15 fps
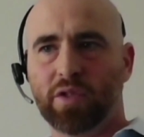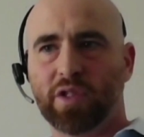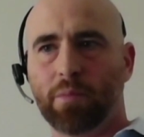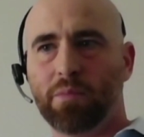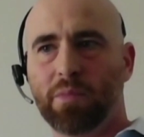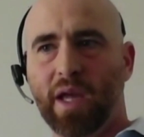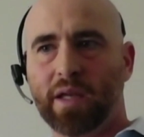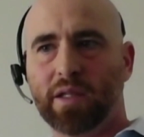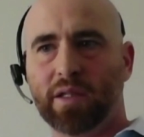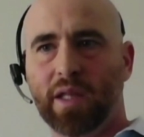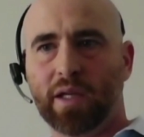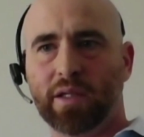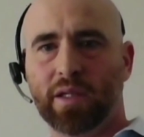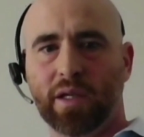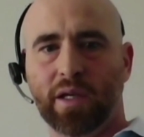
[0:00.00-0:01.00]
something that
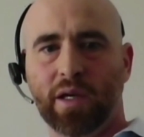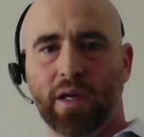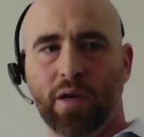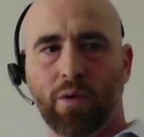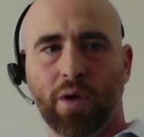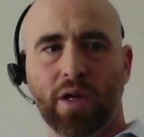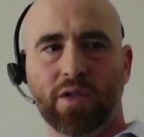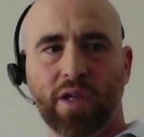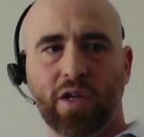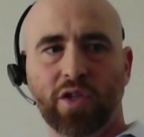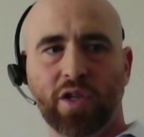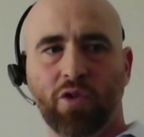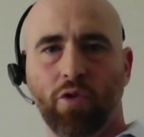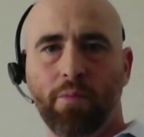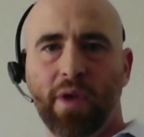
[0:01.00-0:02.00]
an
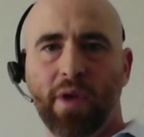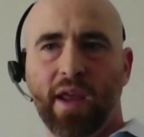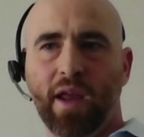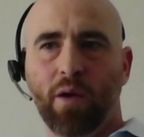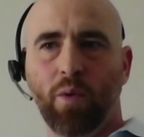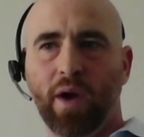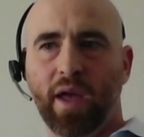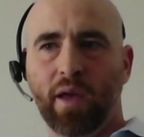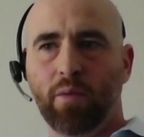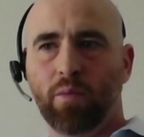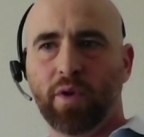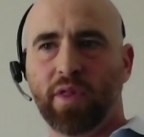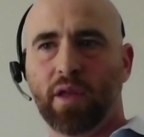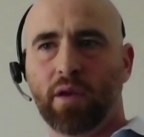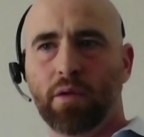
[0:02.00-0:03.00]
organization can remediate away
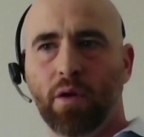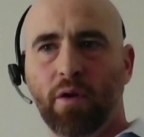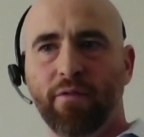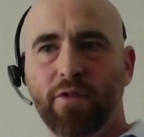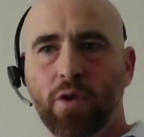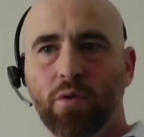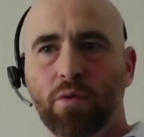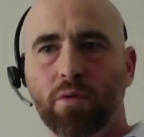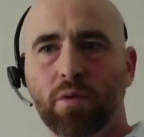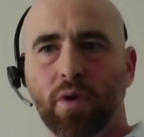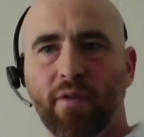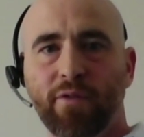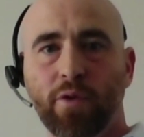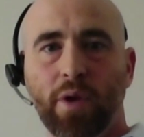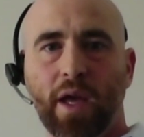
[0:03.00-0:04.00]
within, a
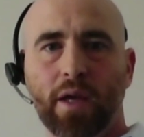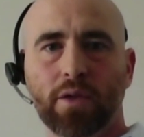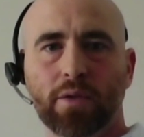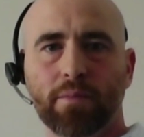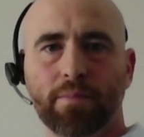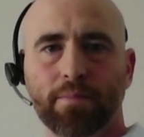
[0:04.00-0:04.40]
few days.